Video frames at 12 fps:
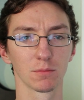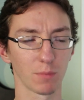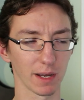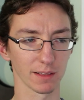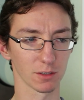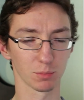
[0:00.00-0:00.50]

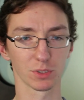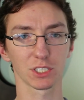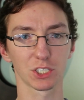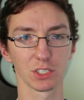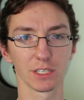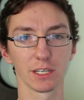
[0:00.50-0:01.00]
my little
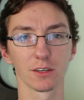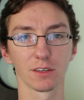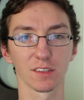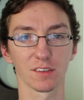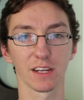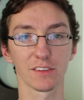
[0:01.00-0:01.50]
prediction here
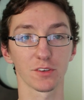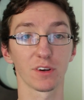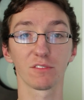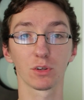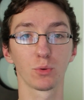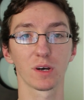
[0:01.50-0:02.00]
doesn't answer
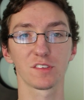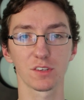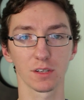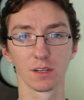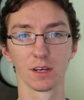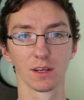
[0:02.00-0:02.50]
every
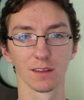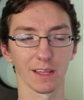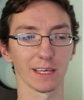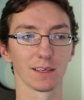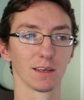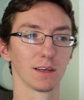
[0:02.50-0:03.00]
question,
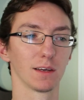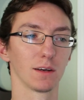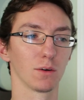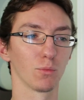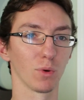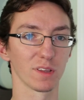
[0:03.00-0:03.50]
like,
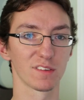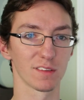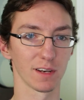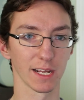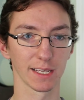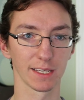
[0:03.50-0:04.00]
what's
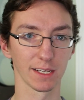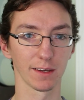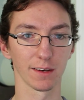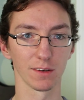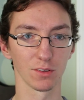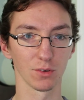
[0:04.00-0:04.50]
the Night King
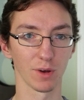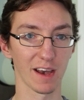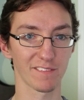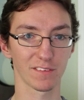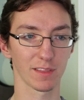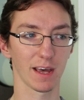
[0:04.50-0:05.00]
gonna do
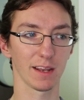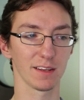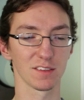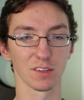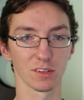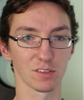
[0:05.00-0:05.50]
after that?
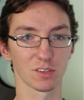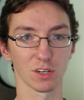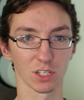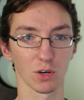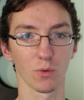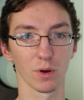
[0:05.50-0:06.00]
Is he just
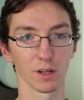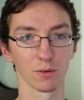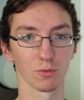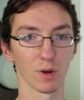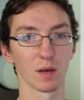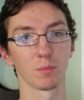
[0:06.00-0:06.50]
gonna go on a
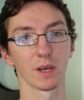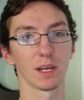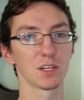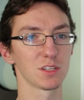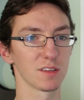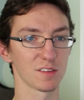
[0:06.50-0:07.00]

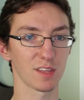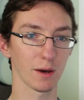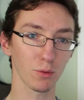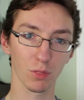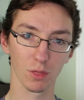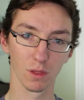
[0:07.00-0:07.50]
rampage in the
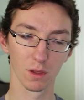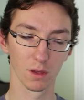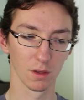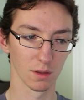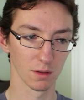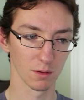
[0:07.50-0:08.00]
south?
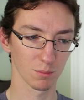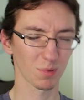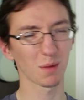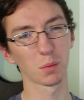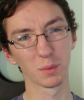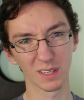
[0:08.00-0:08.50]

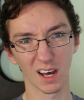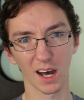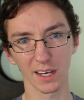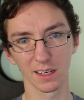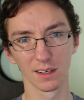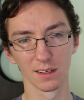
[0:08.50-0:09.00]
Probably
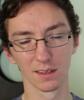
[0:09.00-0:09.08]
not,